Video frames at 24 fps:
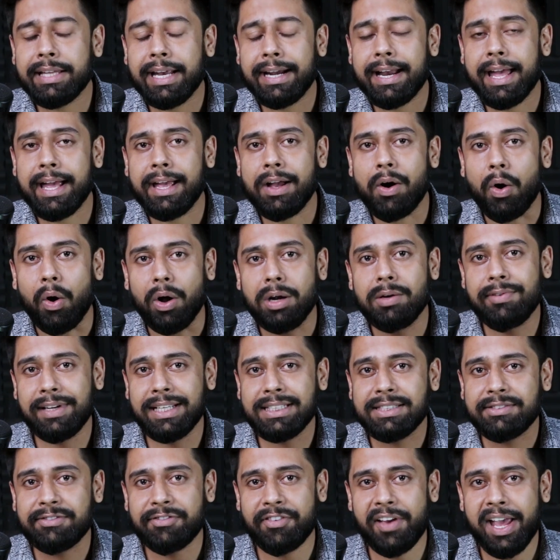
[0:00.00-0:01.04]
that I
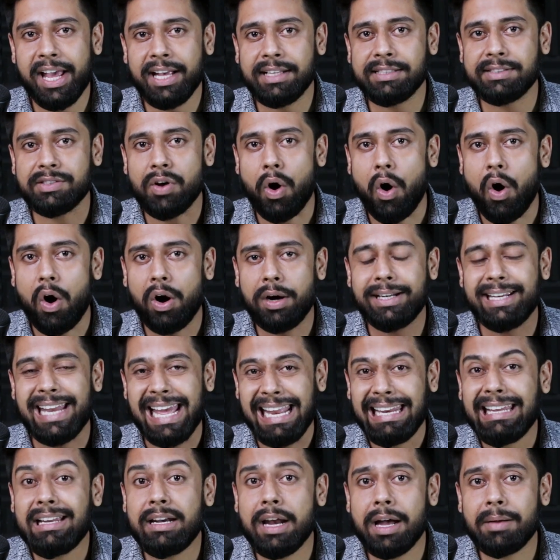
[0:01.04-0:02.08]
always face on
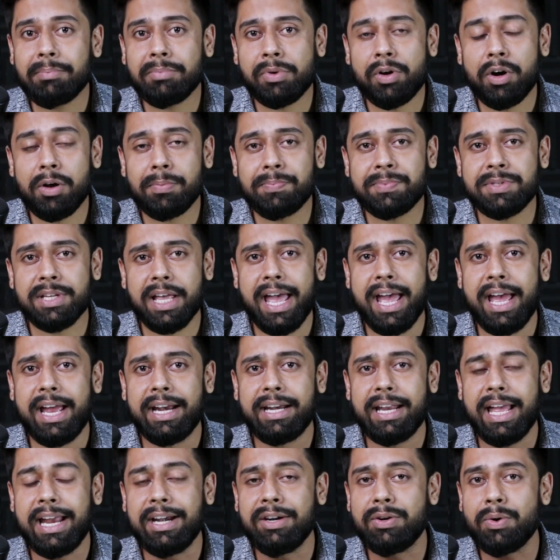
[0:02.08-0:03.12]
Telegram groups
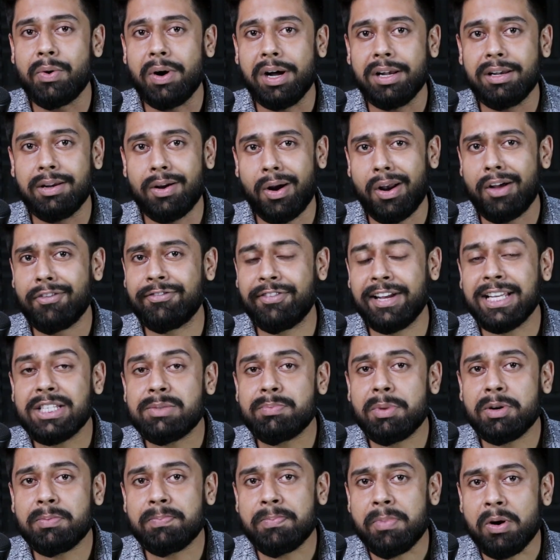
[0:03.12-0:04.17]
and into a lot of
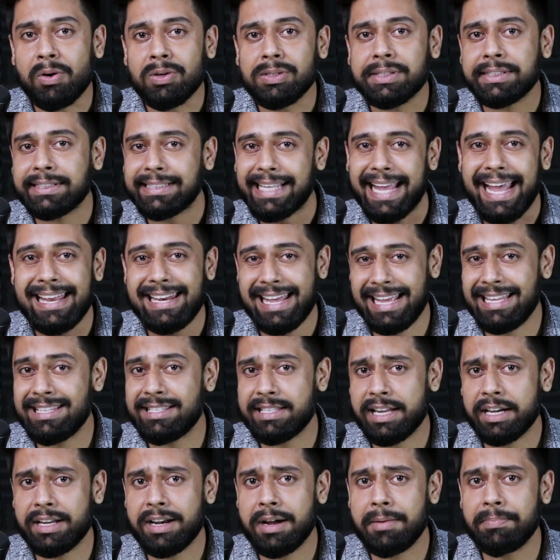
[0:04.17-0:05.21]
Facebook posts and
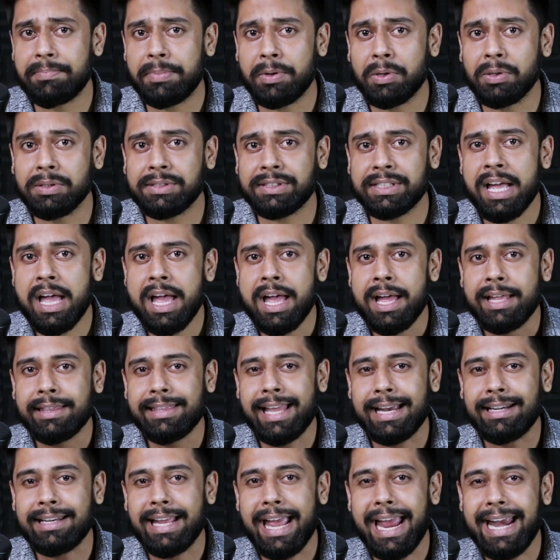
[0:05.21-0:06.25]
Instagram posts
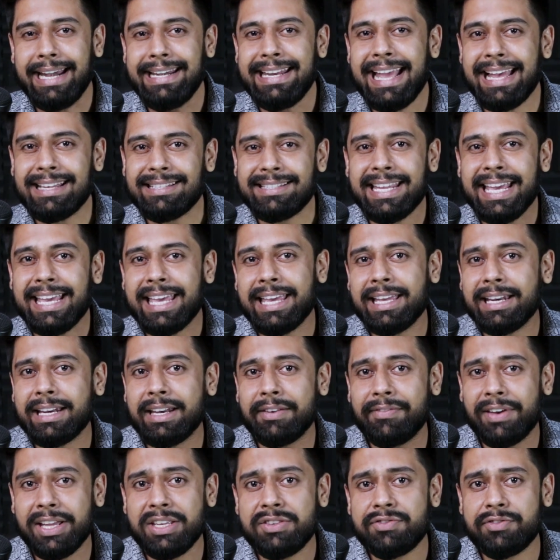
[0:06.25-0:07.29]
that India is taking
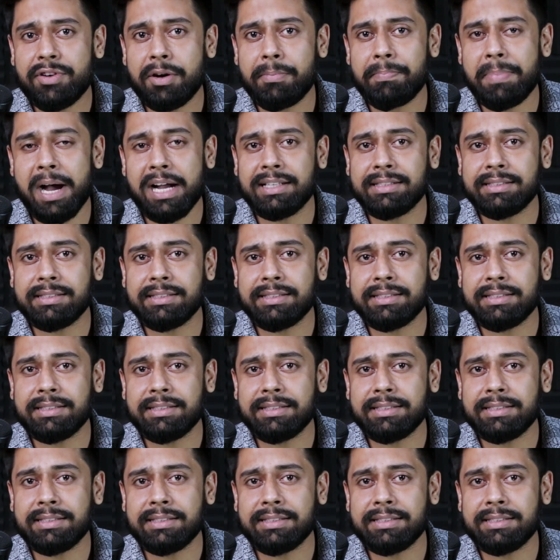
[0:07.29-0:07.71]
revenge from,